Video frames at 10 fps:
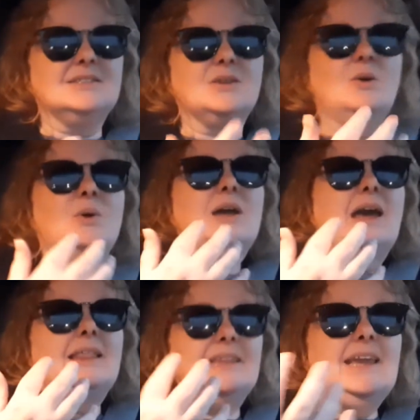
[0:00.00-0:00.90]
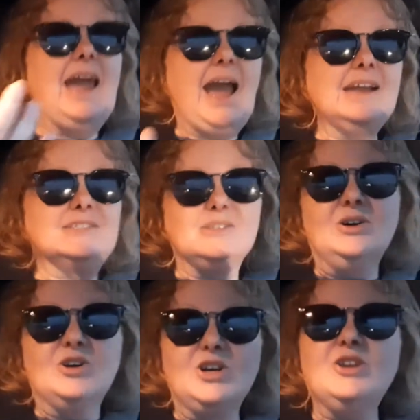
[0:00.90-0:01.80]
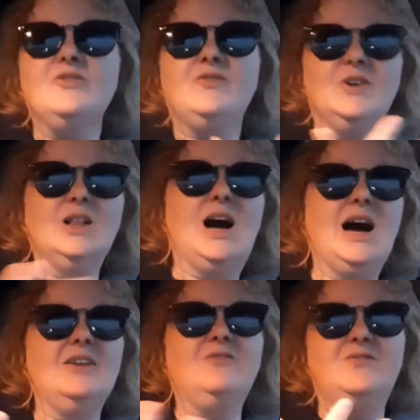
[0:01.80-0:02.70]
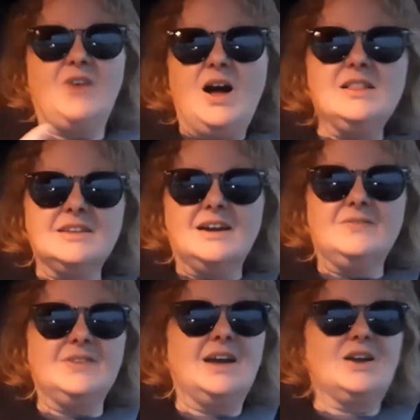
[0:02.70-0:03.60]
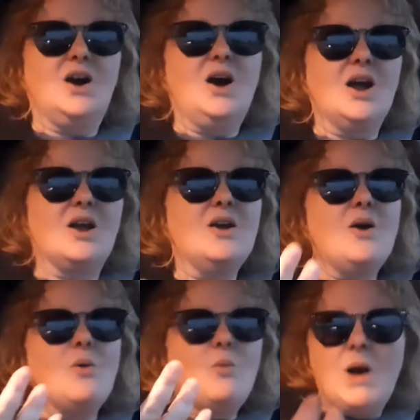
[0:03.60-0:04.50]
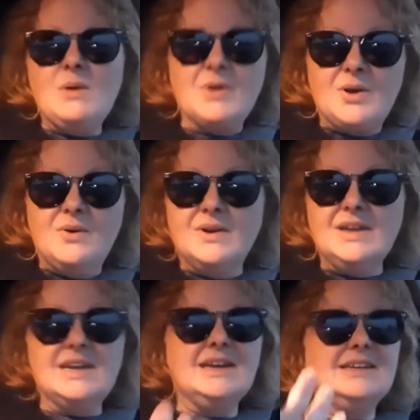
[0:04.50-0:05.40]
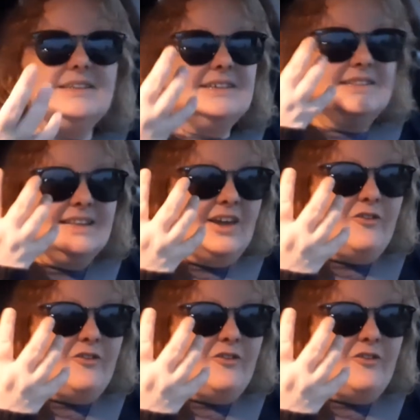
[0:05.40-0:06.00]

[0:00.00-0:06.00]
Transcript: So the axle could have full on fallen off of that car while we're going like